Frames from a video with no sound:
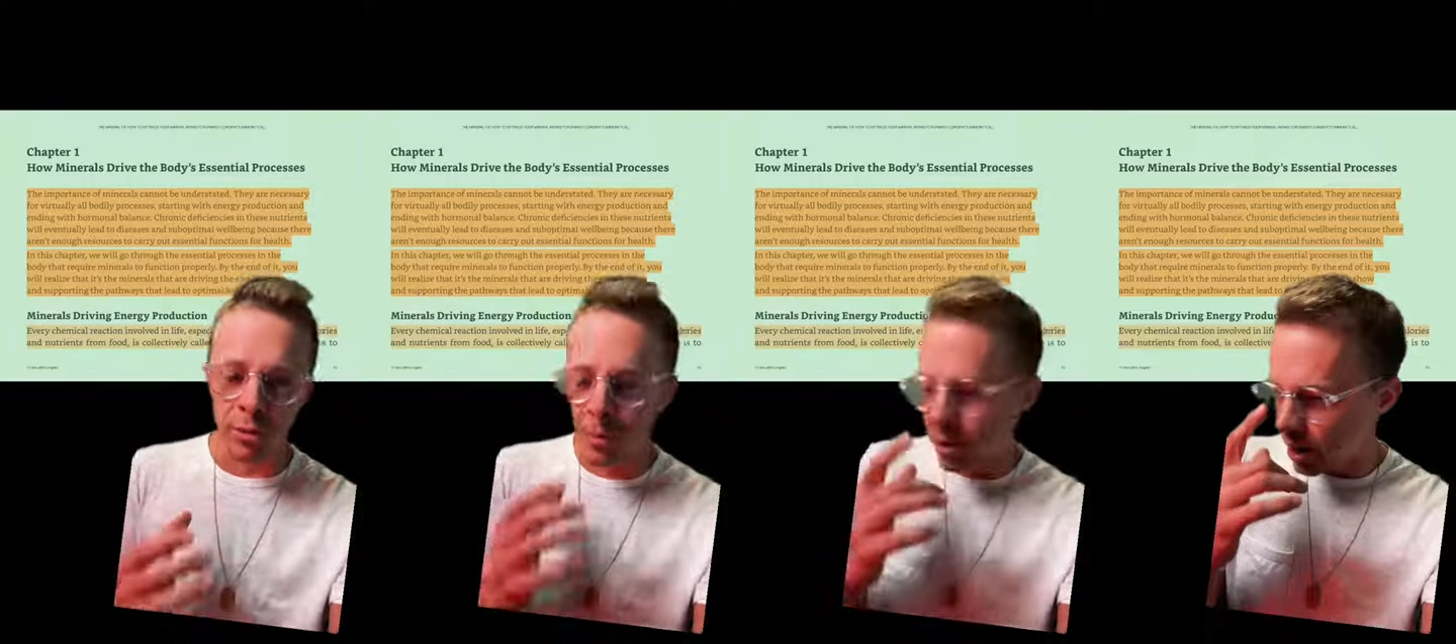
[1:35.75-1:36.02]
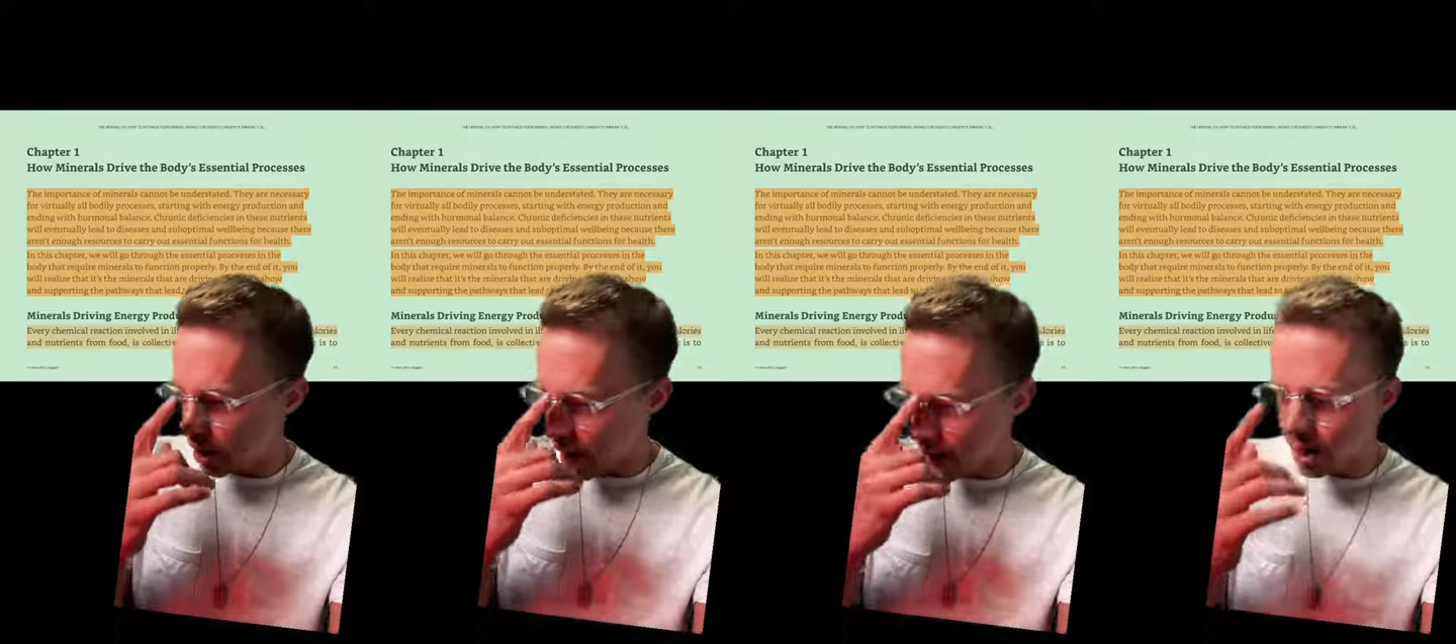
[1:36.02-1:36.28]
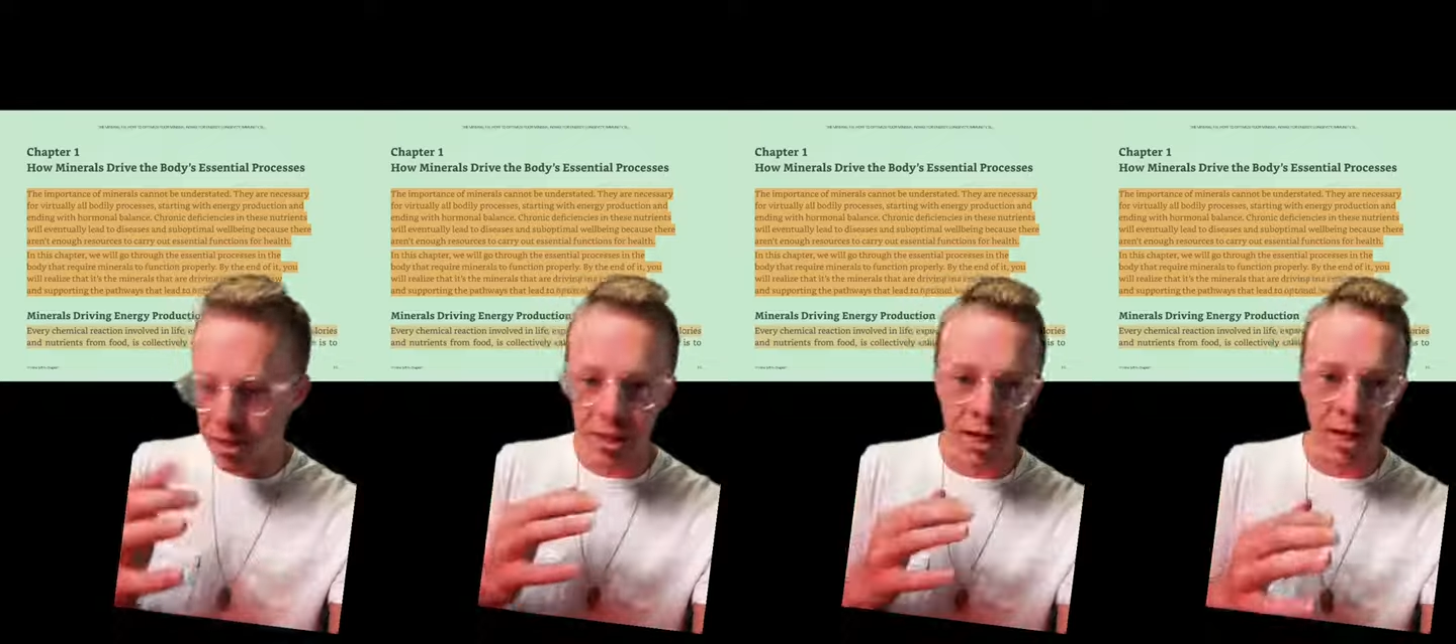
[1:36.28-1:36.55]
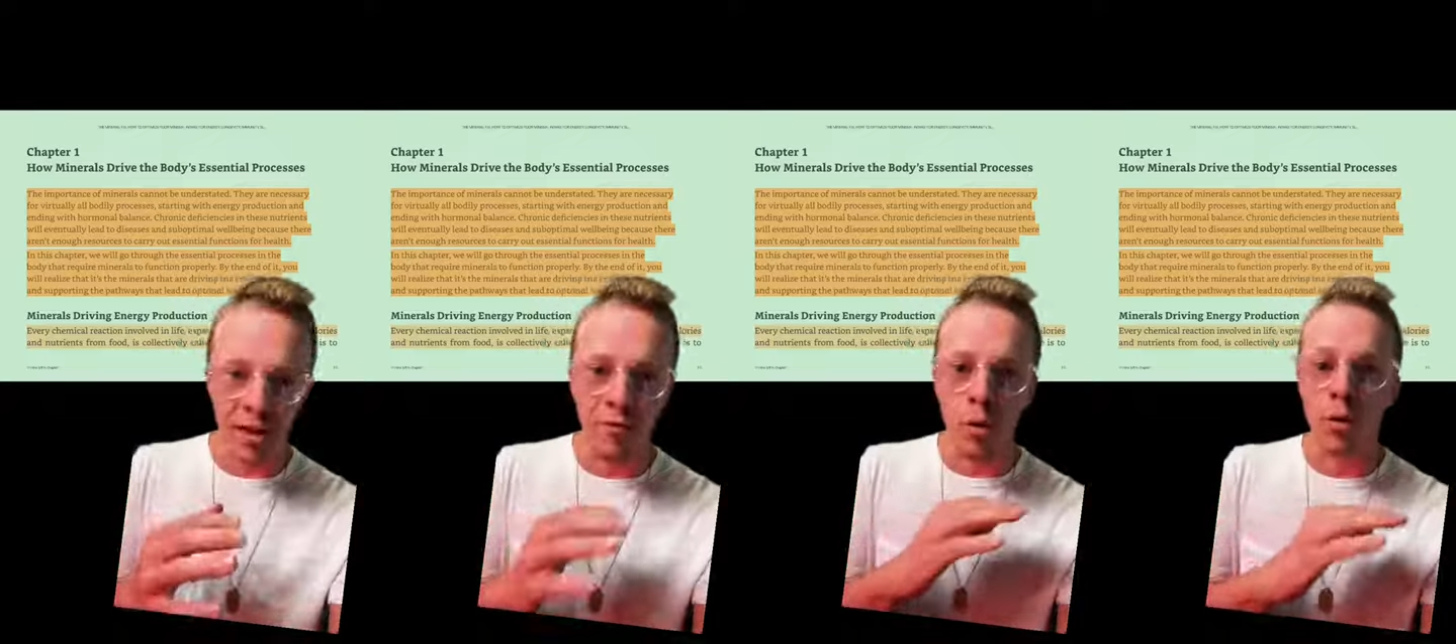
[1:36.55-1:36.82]
But again, it's
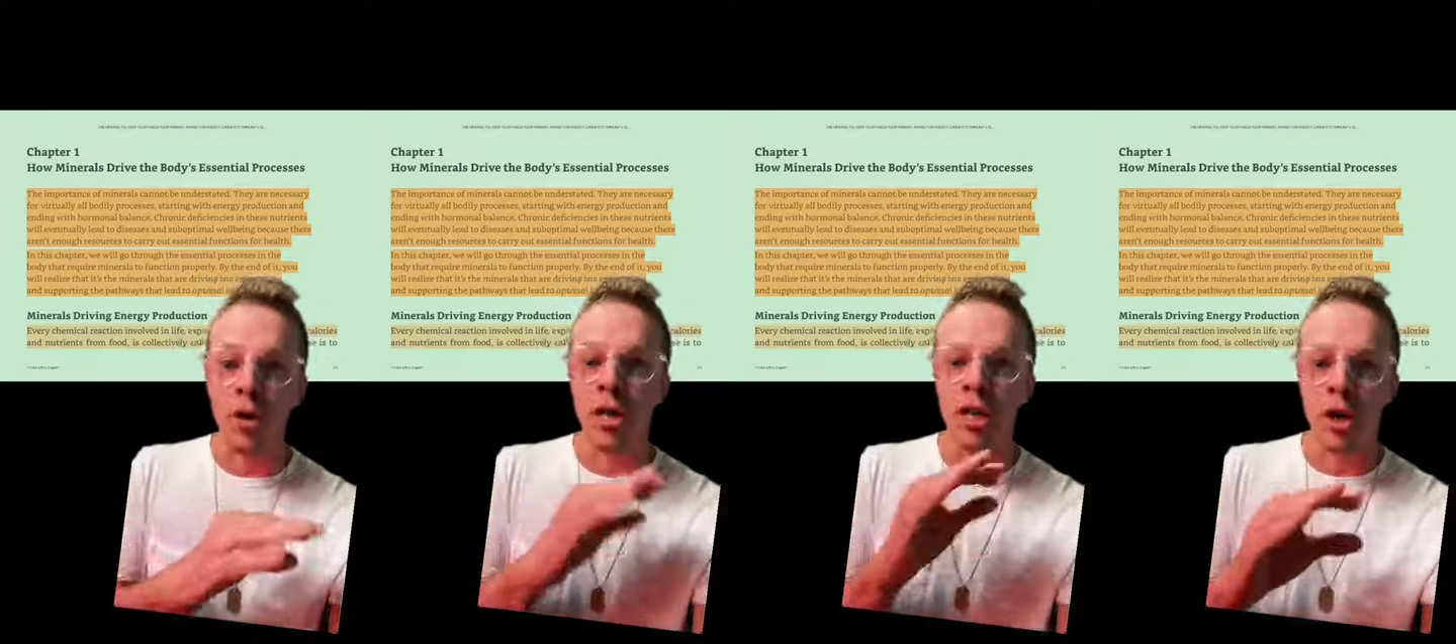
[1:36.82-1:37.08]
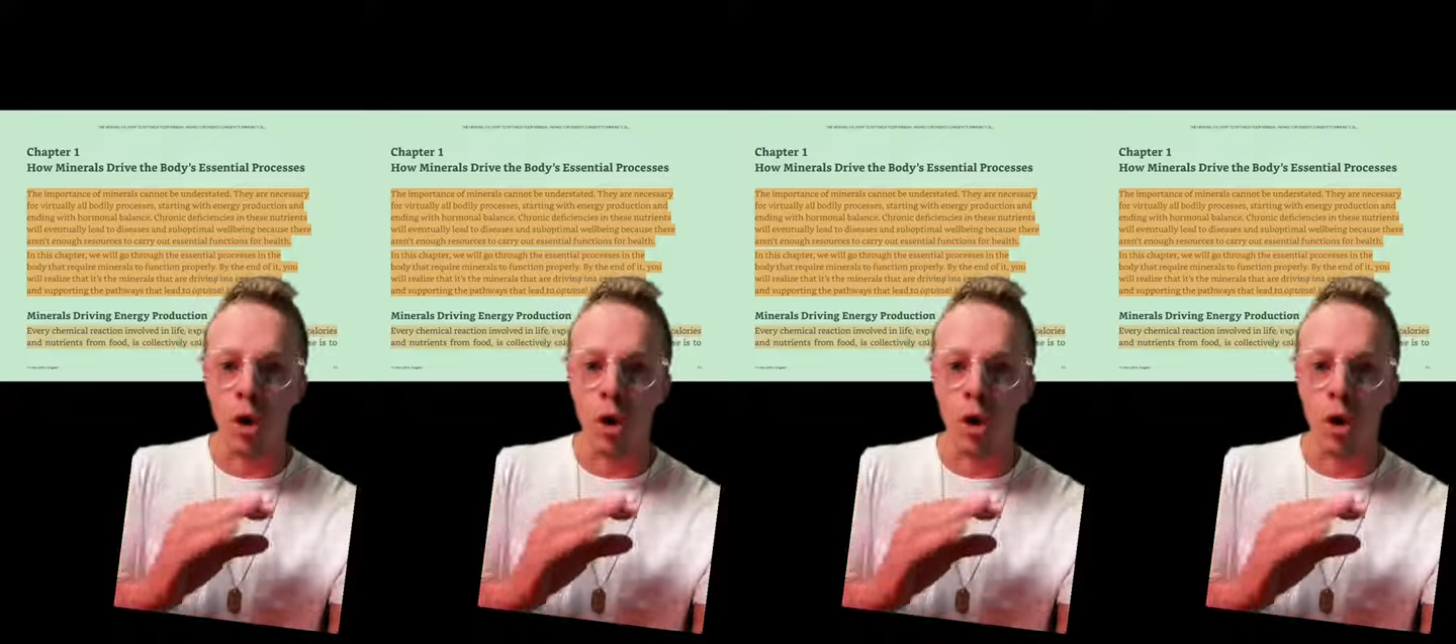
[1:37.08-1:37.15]
like if we were eating